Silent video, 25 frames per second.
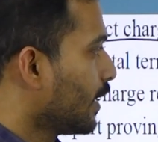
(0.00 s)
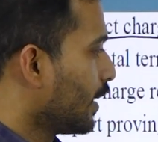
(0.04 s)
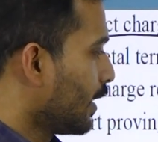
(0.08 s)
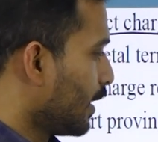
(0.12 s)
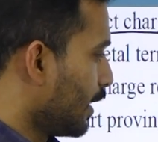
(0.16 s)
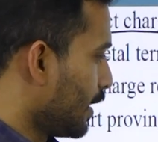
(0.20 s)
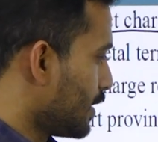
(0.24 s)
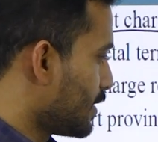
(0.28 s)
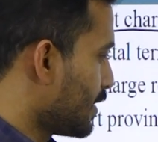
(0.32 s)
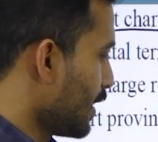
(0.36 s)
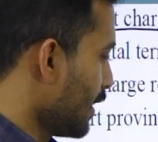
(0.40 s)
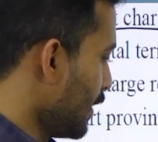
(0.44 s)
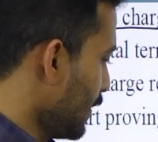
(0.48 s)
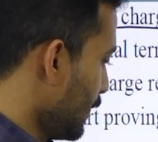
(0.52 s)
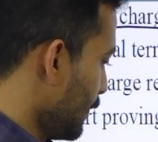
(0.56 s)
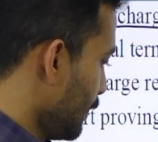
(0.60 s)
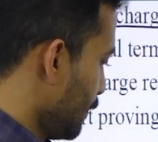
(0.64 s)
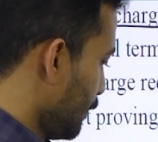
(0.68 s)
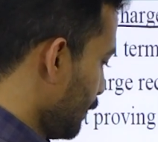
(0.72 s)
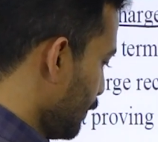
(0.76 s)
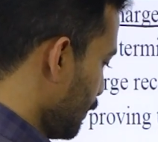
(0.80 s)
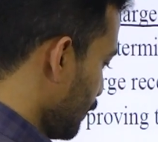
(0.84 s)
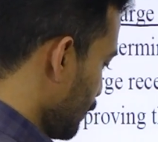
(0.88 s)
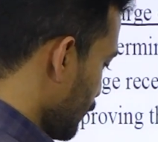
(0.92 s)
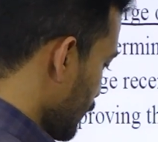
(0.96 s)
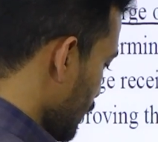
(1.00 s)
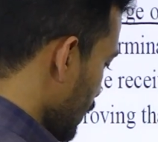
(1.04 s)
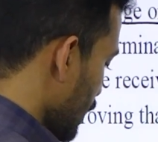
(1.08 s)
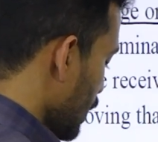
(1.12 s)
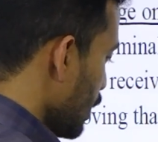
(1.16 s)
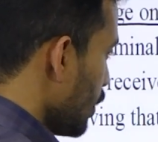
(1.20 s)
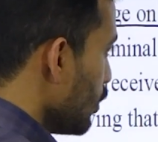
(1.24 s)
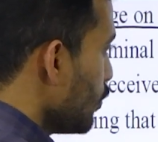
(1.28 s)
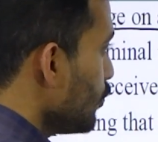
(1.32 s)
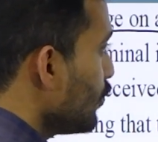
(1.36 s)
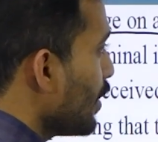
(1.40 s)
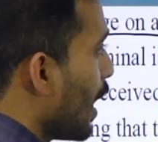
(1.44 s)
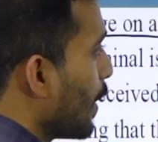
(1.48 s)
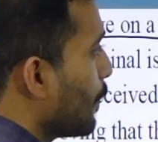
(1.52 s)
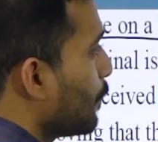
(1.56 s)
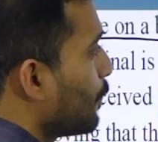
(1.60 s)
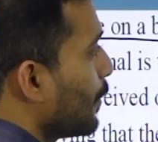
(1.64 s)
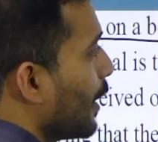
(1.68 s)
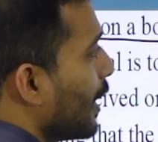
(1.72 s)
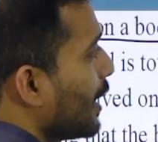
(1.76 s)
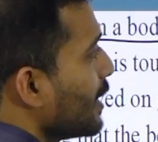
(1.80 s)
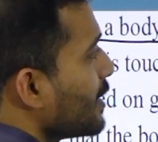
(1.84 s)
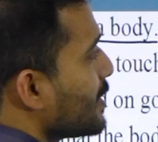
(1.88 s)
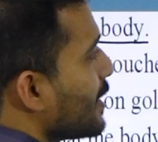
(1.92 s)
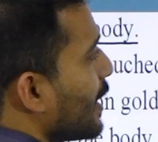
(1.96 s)
Listen, we are
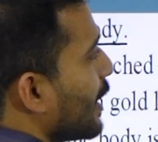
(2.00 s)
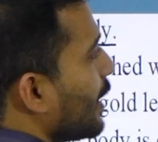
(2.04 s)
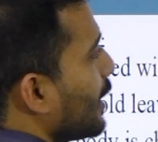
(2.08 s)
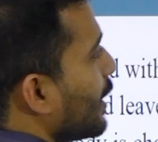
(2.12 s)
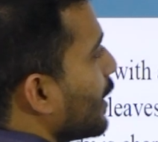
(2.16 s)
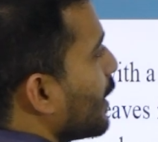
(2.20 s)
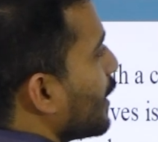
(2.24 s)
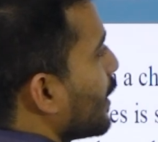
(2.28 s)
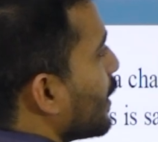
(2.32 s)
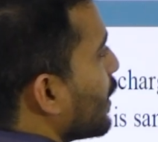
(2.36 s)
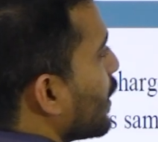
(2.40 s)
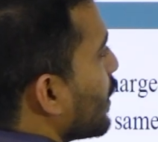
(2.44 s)
placing